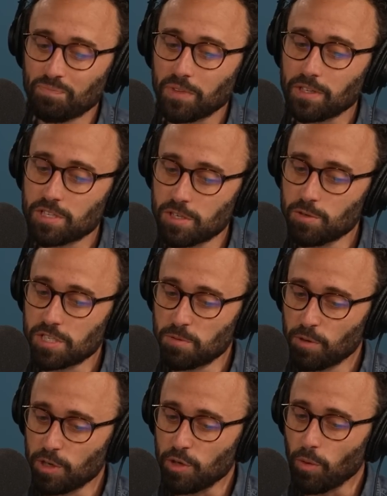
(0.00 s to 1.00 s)
So
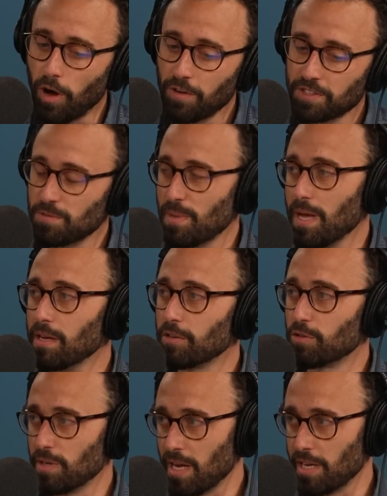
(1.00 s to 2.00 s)
Simone, you often make
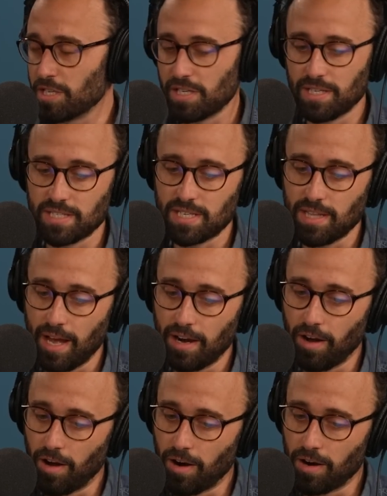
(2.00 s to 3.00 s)
creations
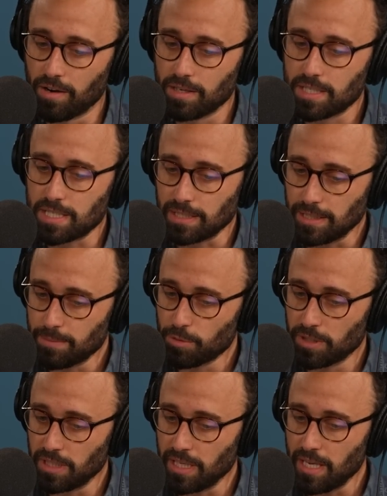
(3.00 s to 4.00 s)
that are
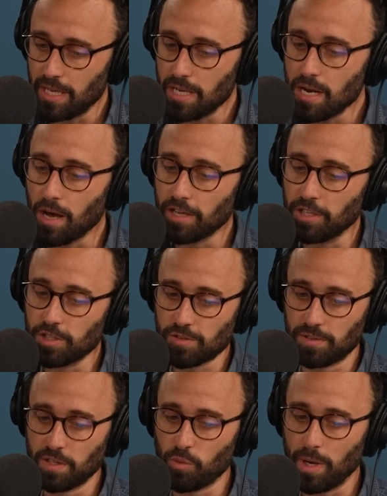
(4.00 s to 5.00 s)
deliberately not
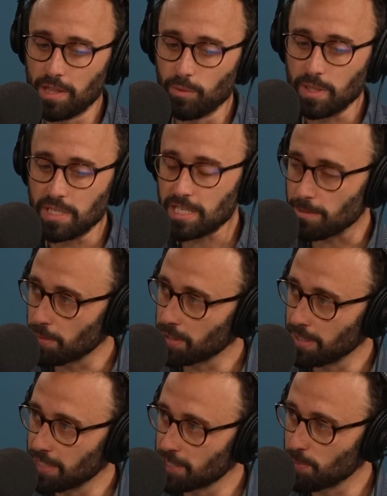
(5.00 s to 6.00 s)
useful in the way that we
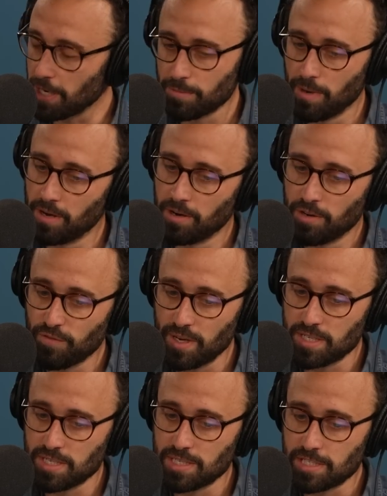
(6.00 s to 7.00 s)
typically expect modern
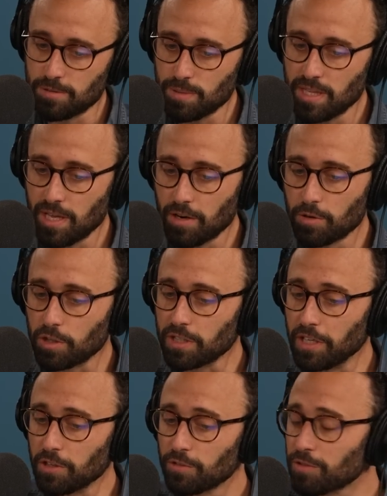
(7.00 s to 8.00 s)
inventions to be. They don't
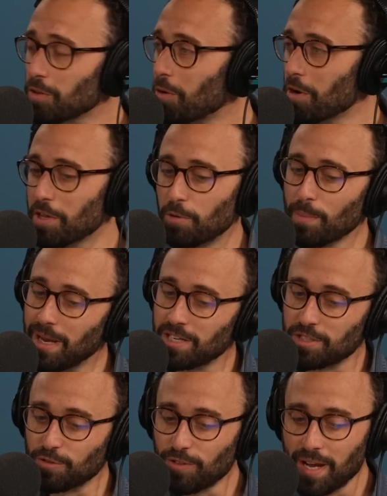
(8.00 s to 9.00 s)
clean your floor. They don't manage
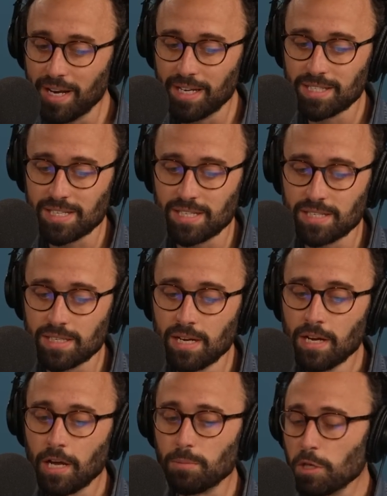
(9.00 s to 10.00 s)
your finances.
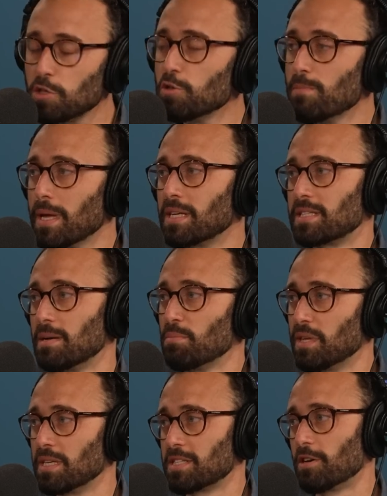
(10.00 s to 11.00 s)
I mean, you do make some
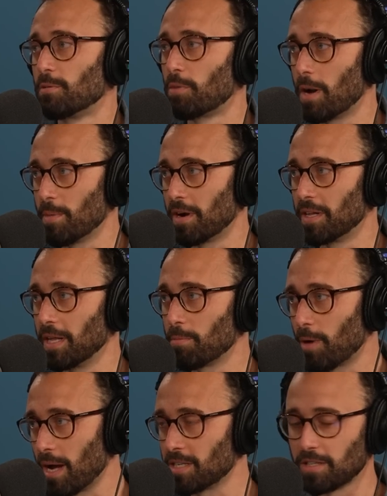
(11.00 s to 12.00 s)
things that are primarily
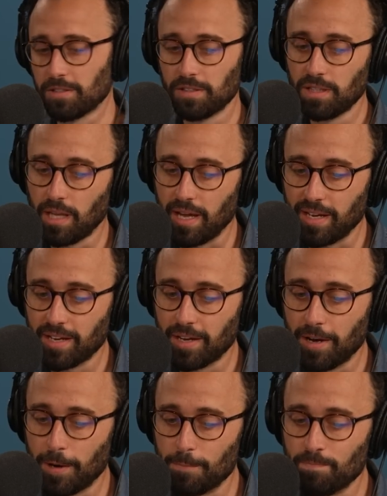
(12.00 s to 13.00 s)
practical, like
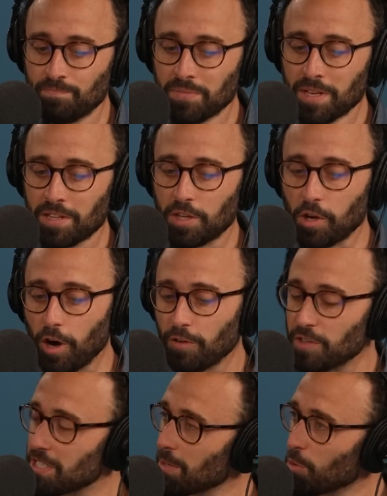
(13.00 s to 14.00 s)
the
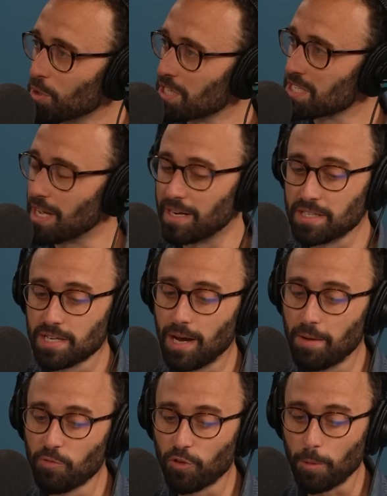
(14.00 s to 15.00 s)
coffee table with the sliding
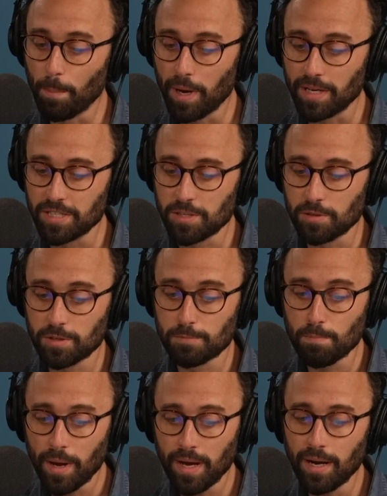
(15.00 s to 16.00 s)
top for puzzles.
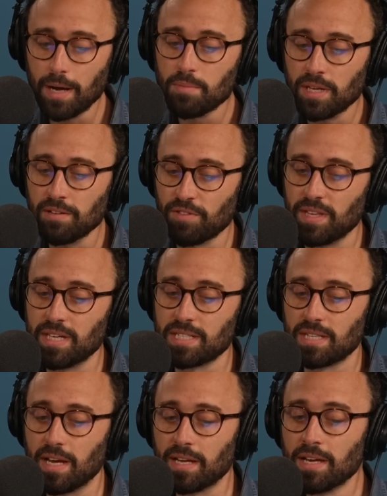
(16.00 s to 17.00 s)
But I'm thinking of things
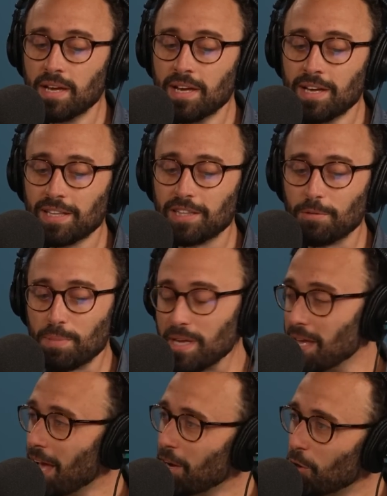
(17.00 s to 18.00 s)
like the
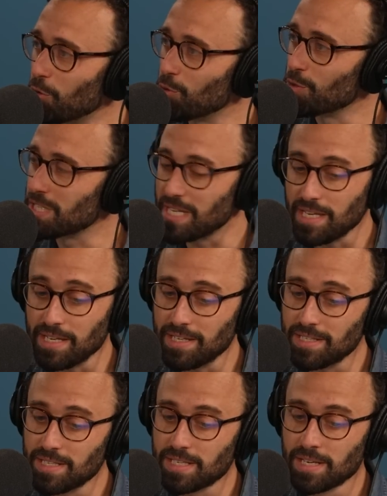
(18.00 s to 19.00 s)
piano whose
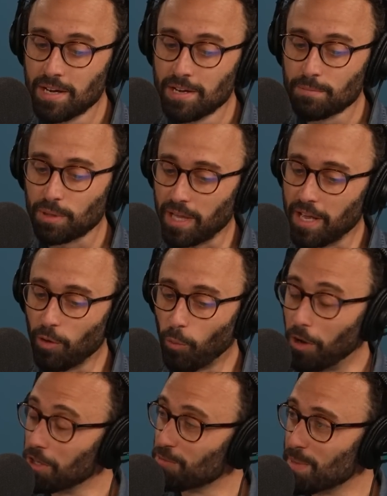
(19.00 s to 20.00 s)
keys play a
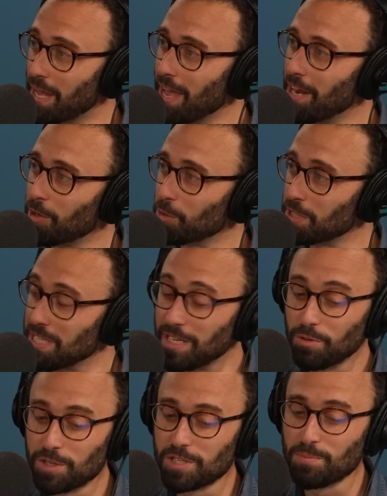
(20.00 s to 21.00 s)
wall of mechanical
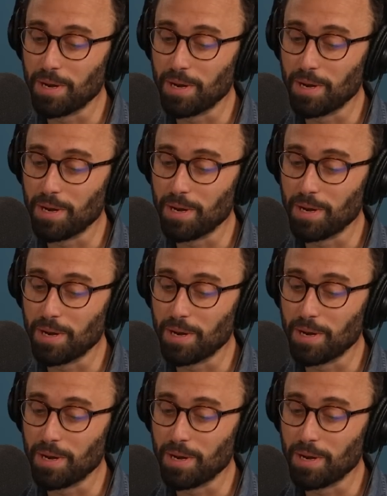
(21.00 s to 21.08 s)
teeth, which is my